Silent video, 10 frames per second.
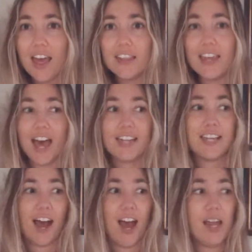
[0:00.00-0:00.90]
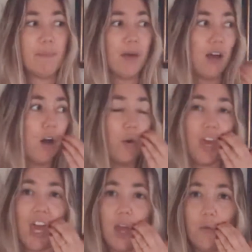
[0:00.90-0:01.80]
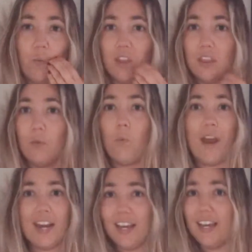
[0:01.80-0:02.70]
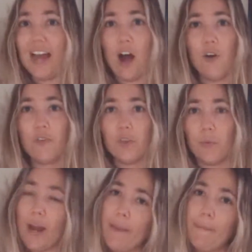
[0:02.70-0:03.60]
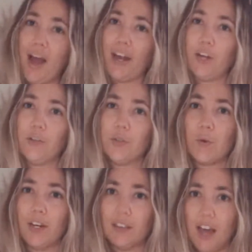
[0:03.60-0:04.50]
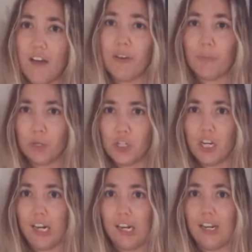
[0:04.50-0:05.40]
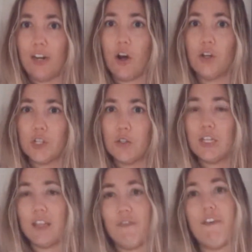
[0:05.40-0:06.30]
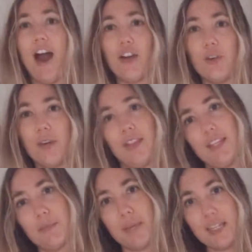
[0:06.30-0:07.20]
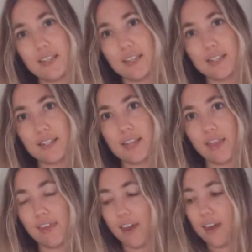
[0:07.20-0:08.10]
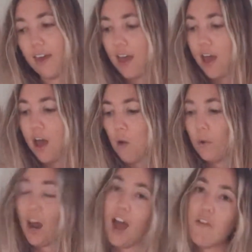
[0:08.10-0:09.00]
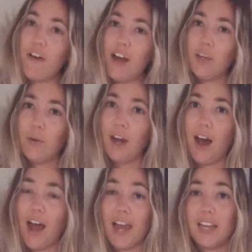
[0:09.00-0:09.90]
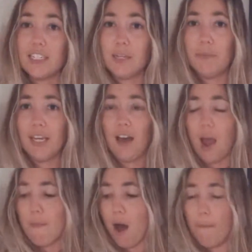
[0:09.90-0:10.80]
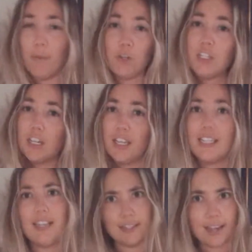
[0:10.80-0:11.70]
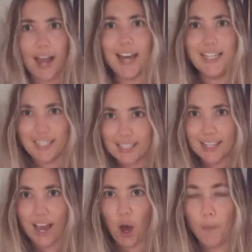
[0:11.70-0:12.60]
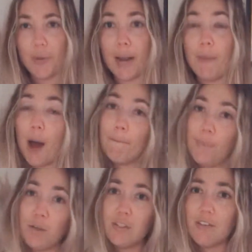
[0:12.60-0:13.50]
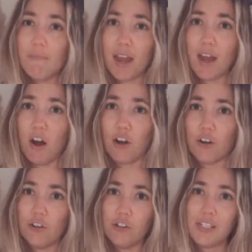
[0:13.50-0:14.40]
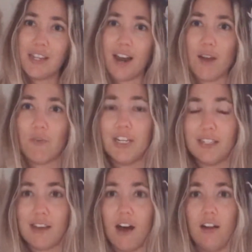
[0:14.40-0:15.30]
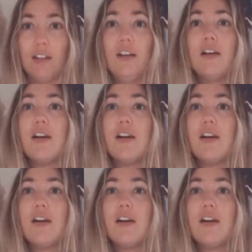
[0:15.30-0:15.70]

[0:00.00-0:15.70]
that I'm okay with waiting it out for the right buyer who's going to love and appreciate it and also see the value in these pieces. Because I think when I value it high, and to me, I bought most of these, yes, I had a discount, but I bought most of my articles that I resell